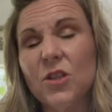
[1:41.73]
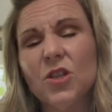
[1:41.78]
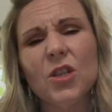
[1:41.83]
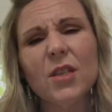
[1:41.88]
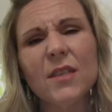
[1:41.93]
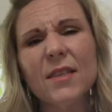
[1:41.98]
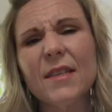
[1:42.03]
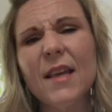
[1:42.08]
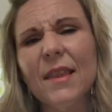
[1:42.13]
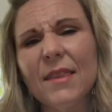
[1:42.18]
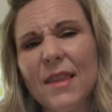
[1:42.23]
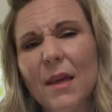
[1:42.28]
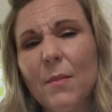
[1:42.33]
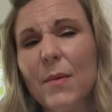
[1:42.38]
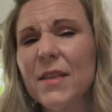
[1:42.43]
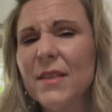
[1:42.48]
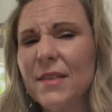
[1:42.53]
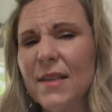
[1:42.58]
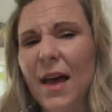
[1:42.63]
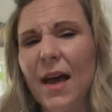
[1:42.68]
Just set them
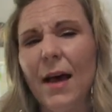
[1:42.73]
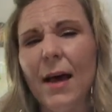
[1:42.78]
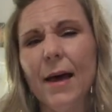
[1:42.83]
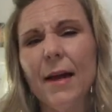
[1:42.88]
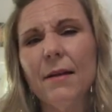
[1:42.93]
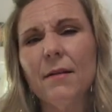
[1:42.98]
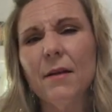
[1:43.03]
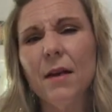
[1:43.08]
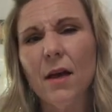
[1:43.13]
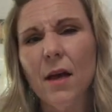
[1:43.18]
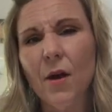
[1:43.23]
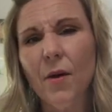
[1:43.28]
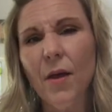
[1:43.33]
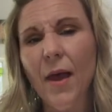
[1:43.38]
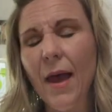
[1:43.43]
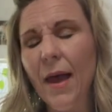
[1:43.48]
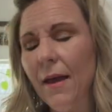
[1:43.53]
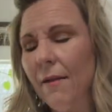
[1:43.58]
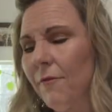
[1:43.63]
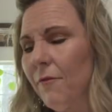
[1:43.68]
aside,
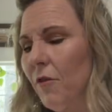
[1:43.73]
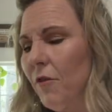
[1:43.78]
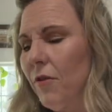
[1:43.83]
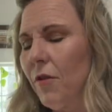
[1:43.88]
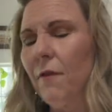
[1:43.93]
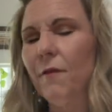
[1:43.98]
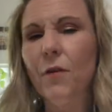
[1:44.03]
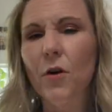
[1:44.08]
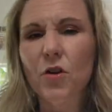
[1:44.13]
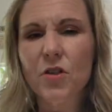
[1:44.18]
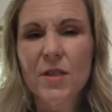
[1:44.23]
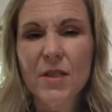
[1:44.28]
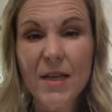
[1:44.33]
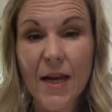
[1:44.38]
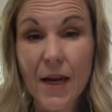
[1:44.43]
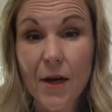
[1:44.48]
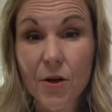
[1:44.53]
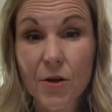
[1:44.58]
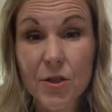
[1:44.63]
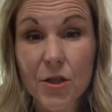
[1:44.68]
okay, for the first
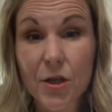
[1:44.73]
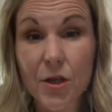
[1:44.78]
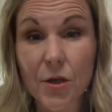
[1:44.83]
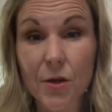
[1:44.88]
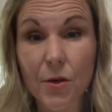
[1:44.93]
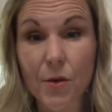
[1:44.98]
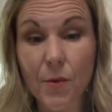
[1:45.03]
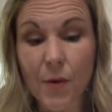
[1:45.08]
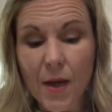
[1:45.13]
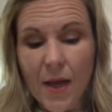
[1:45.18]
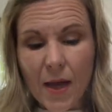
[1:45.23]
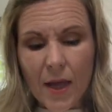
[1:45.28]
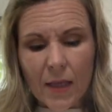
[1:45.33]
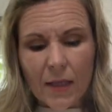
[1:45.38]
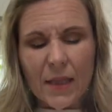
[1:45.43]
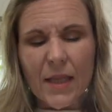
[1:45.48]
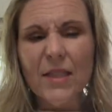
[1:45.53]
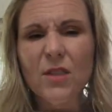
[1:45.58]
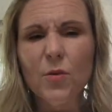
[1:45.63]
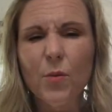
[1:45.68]
day or two.
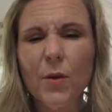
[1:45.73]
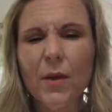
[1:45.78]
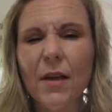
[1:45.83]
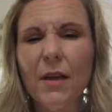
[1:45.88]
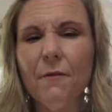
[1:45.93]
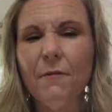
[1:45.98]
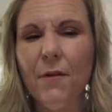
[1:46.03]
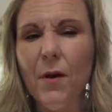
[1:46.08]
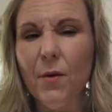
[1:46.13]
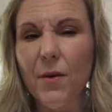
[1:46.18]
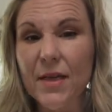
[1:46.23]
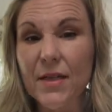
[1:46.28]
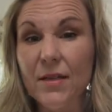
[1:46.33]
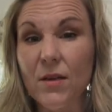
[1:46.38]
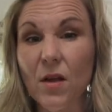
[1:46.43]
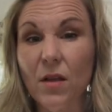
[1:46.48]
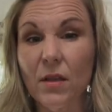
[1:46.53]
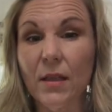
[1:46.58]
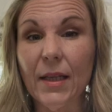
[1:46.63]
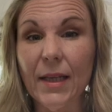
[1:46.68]
Let's really focus
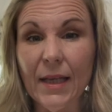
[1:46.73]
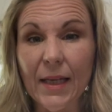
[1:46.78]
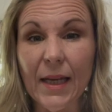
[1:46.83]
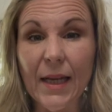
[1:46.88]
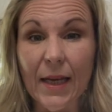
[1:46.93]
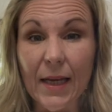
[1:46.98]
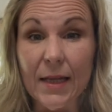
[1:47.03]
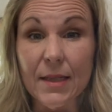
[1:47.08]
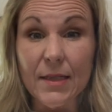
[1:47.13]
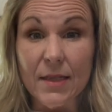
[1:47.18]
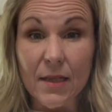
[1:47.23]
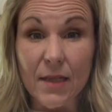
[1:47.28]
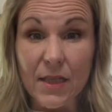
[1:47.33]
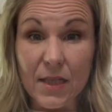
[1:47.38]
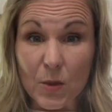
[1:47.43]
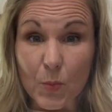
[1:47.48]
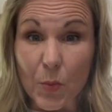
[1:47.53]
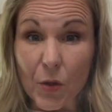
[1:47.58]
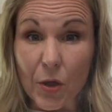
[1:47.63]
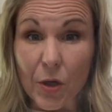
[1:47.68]
on leaning into
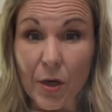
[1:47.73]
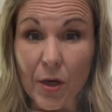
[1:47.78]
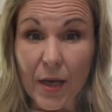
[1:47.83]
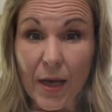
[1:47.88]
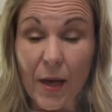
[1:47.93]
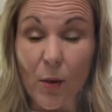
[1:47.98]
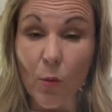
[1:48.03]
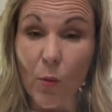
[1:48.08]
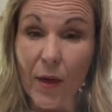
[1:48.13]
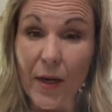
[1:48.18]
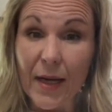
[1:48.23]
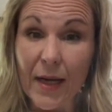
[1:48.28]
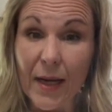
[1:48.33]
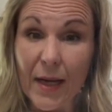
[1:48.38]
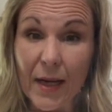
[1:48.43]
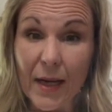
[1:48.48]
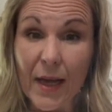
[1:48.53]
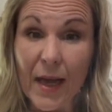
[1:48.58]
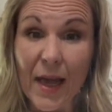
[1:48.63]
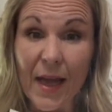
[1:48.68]
this book,
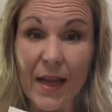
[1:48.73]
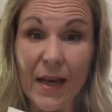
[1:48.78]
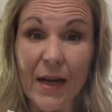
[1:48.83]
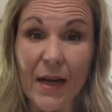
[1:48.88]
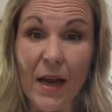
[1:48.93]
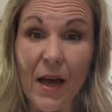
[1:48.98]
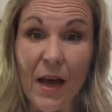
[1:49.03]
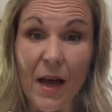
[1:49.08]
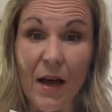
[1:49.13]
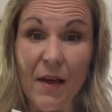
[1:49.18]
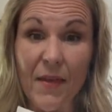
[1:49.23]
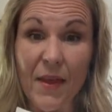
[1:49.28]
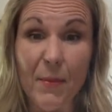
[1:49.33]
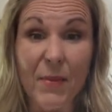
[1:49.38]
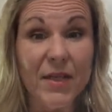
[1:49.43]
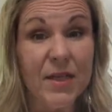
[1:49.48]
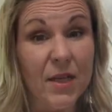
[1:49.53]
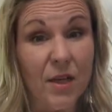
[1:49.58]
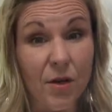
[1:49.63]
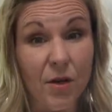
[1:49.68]
reading and the
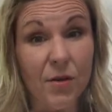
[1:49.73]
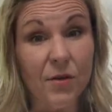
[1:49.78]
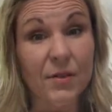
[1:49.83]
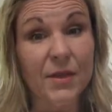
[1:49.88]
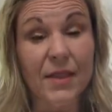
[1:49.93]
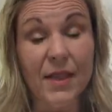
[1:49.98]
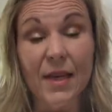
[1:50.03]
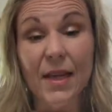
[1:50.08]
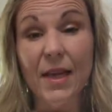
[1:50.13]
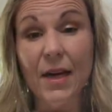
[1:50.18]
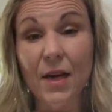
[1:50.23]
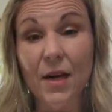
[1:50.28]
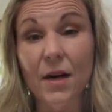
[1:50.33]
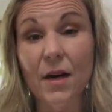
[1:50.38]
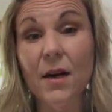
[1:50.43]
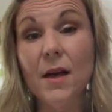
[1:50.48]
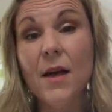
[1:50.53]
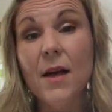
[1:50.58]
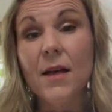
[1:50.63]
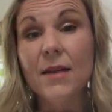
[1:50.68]
materials in
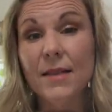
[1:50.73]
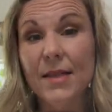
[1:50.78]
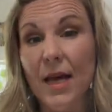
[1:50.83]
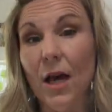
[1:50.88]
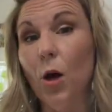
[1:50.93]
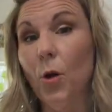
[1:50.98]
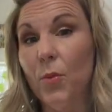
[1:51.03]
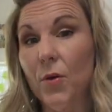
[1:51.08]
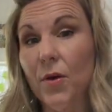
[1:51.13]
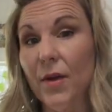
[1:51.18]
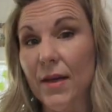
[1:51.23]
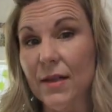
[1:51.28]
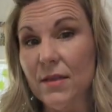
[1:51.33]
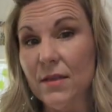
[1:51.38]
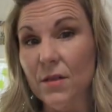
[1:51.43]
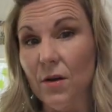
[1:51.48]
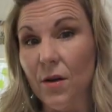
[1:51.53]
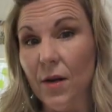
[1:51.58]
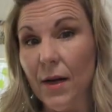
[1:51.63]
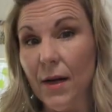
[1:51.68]
here to help you get
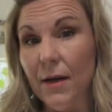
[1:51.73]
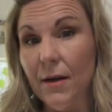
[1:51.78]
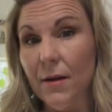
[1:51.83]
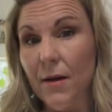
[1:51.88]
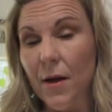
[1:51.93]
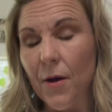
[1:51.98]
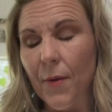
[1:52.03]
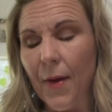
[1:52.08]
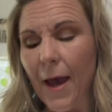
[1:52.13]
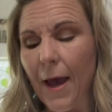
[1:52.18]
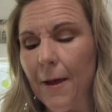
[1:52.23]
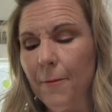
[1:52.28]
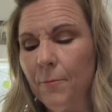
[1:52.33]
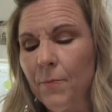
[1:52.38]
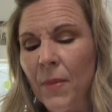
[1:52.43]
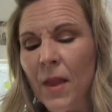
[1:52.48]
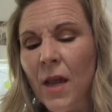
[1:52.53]
started, okay?